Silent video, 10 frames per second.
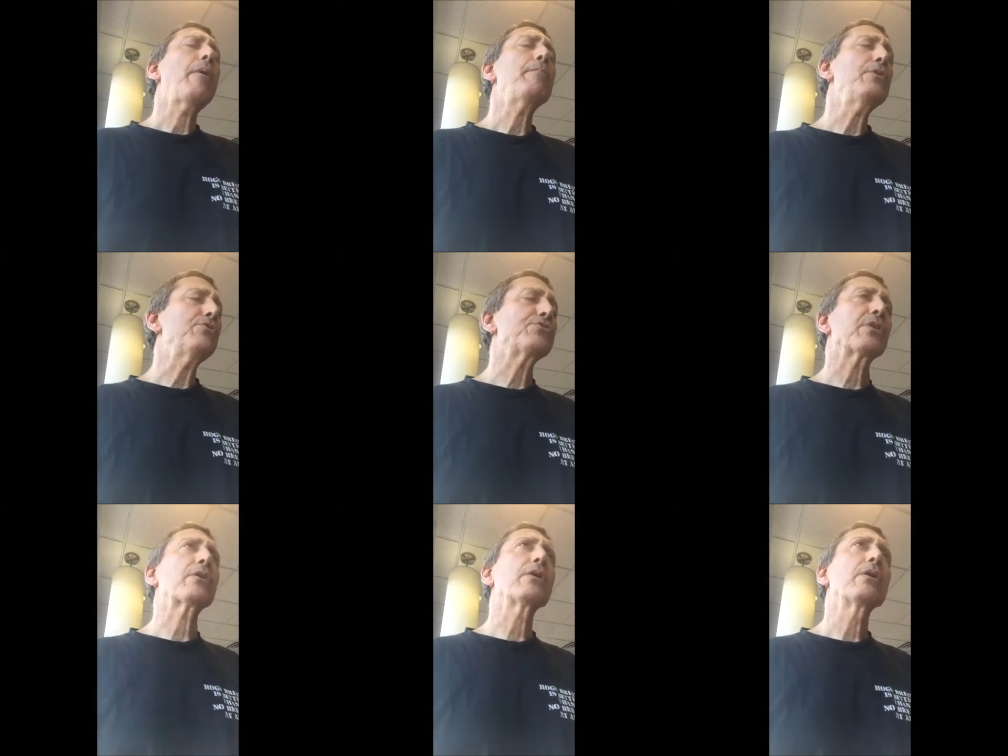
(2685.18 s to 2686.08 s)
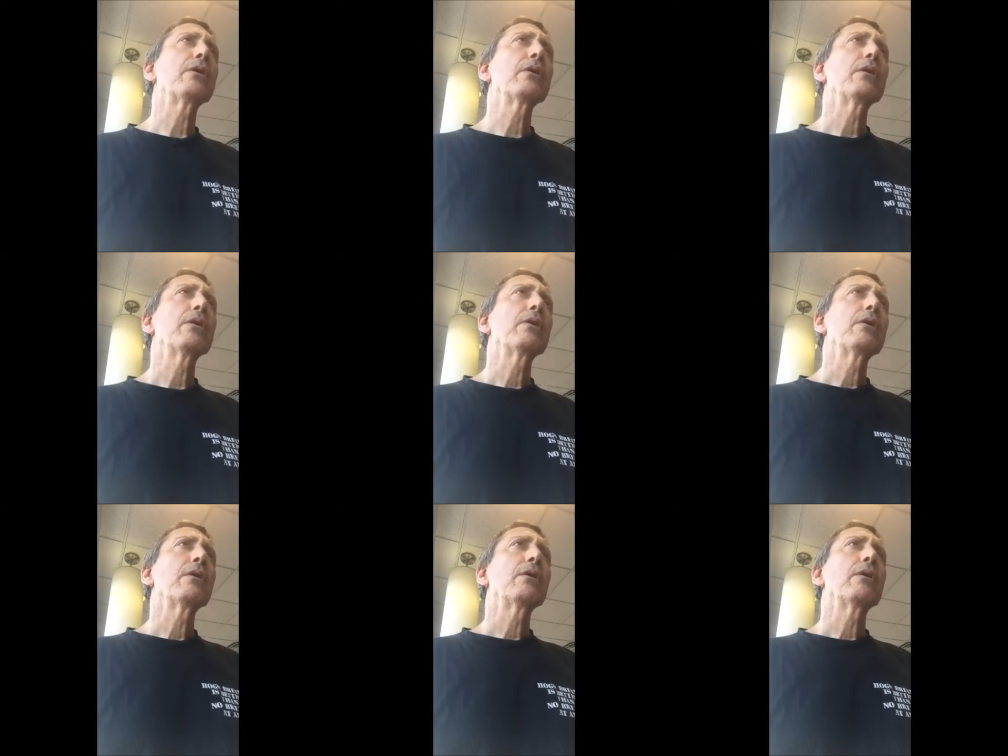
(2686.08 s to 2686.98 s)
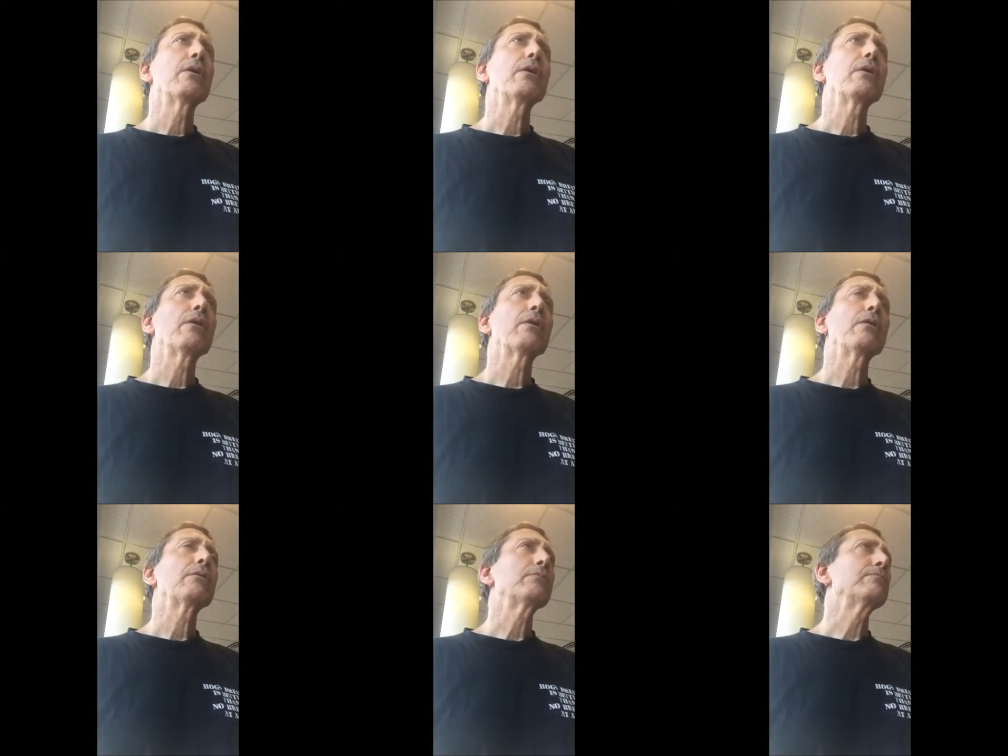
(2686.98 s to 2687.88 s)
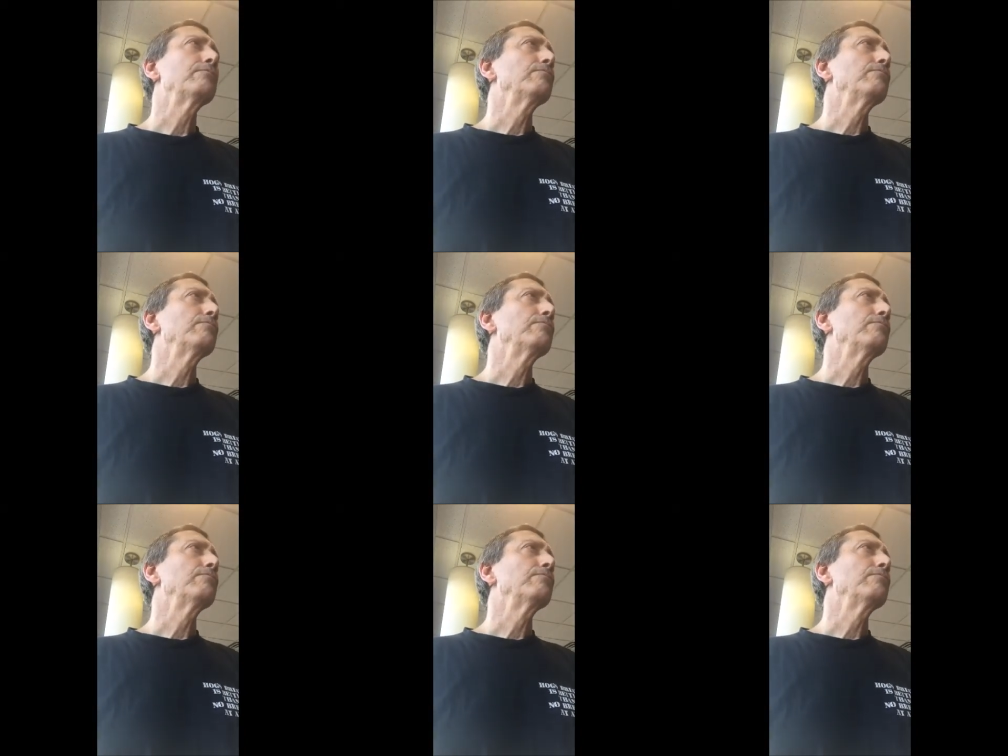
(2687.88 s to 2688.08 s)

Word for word: How about music? Go finish your sentence. And you definitely.